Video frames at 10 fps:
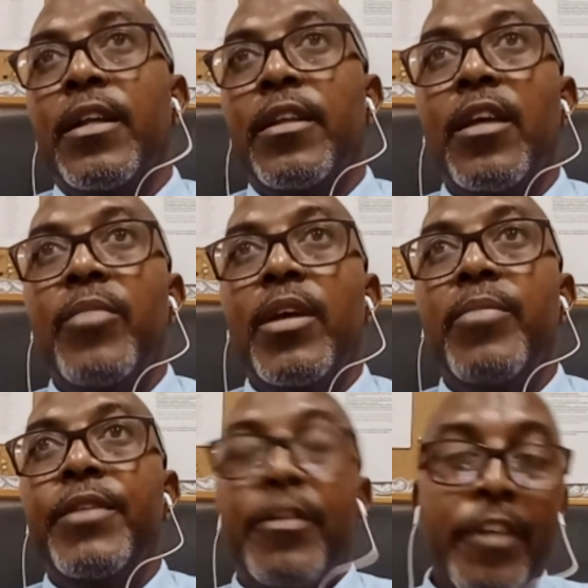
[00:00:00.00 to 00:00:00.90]
They may
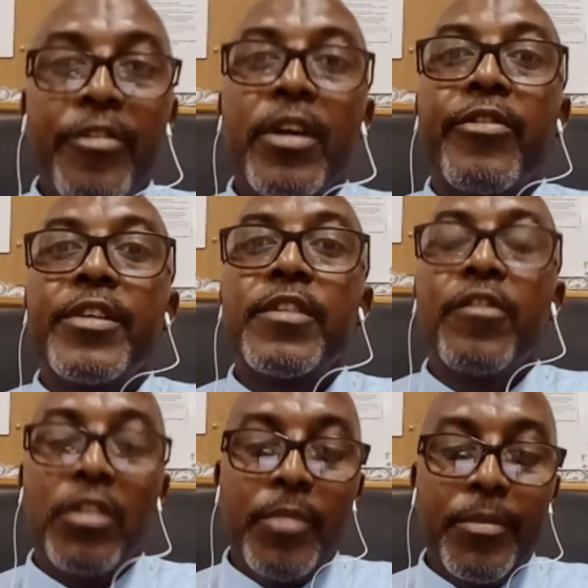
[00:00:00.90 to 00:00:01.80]
be very aggressive,
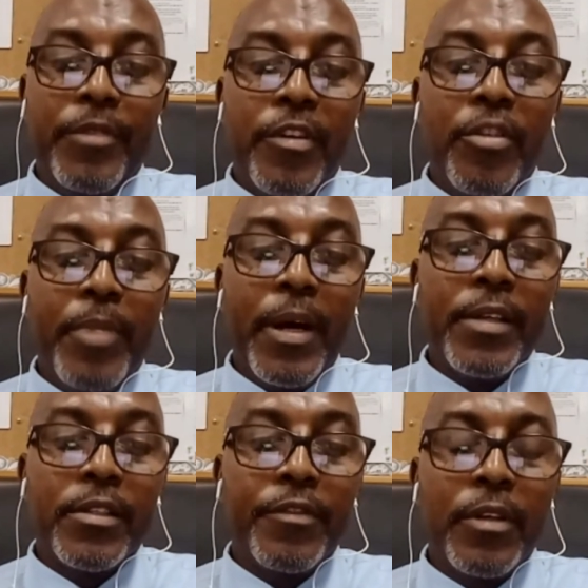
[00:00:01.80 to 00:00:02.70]
or they may be very
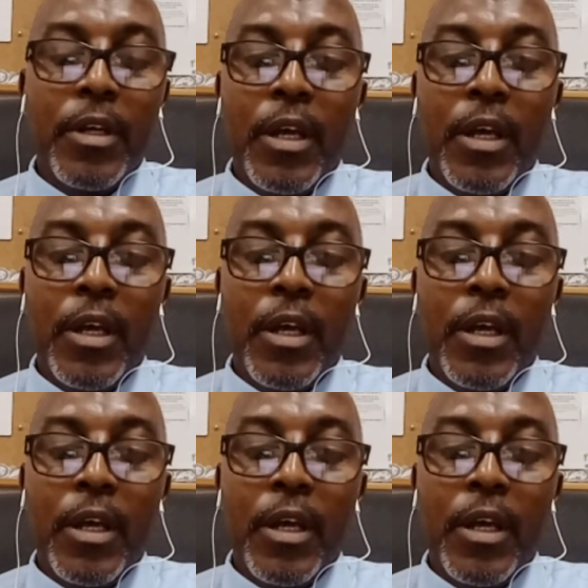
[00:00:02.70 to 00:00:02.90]
passive.